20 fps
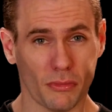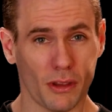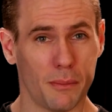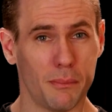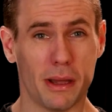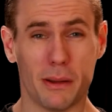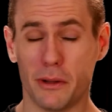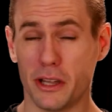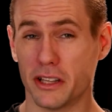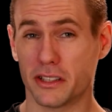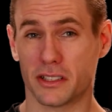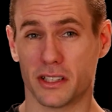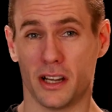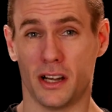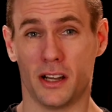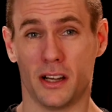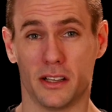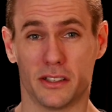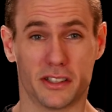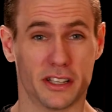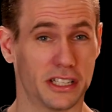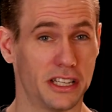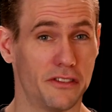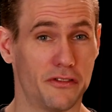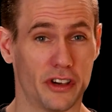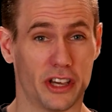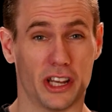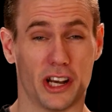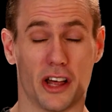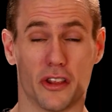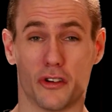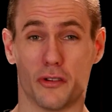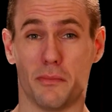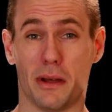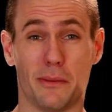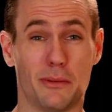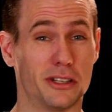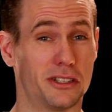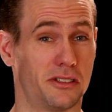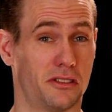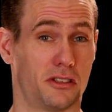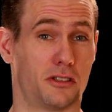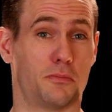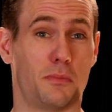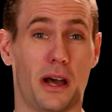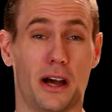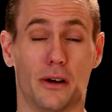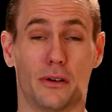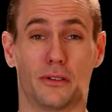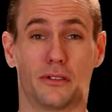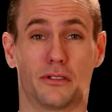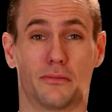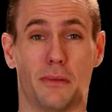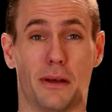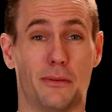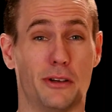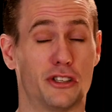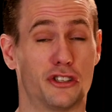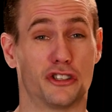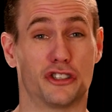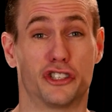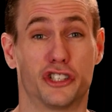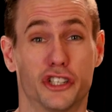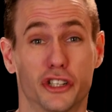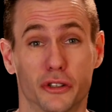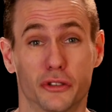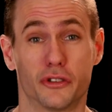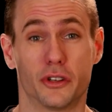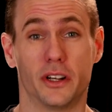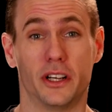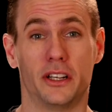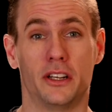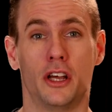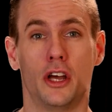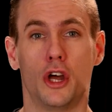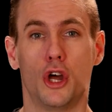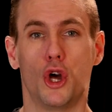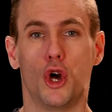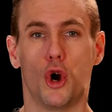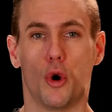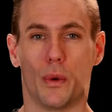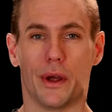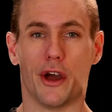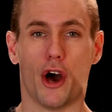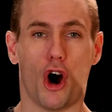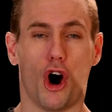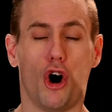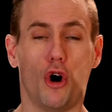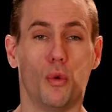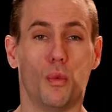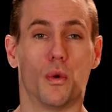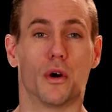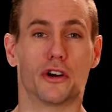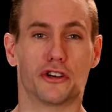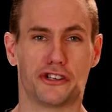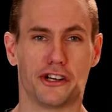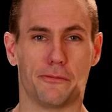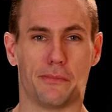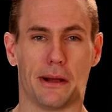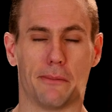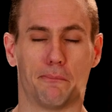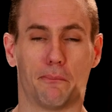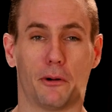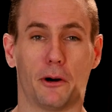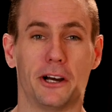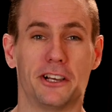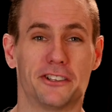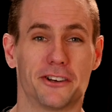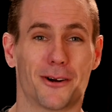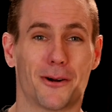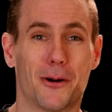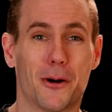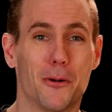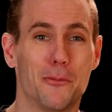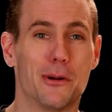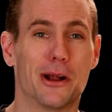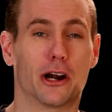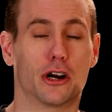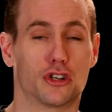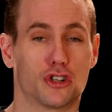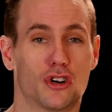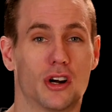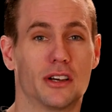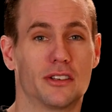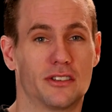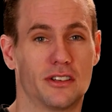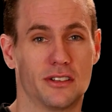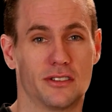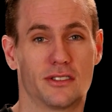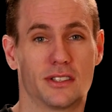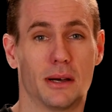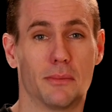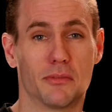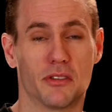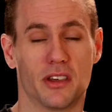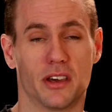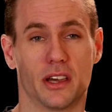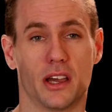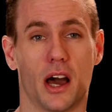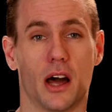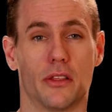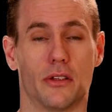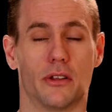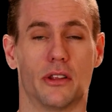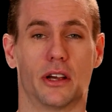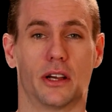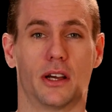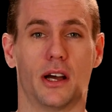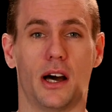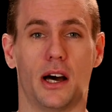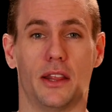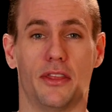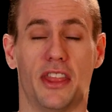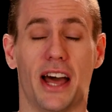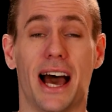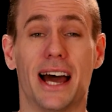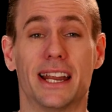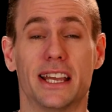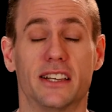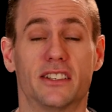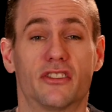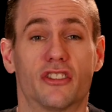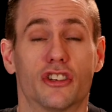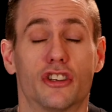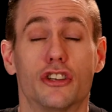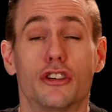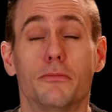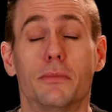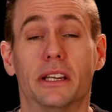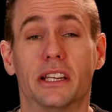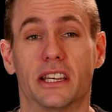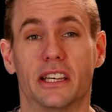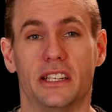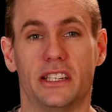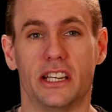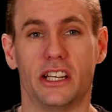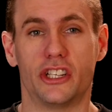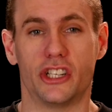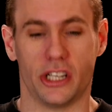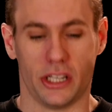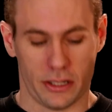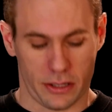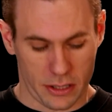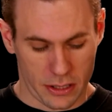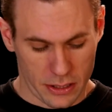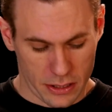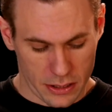maybe it's a significant other, maybe it's a spouse, maybe it's the children. We all worship and place our hope and our trust in something other than God. That is the human condition.